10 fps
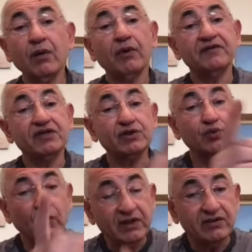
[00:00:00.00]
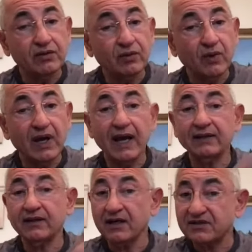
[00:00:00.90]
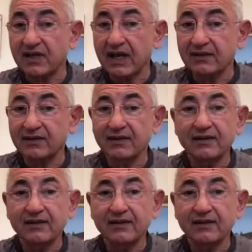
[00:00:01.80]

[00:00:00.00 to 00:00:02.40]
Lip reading: But if she's with you and does that,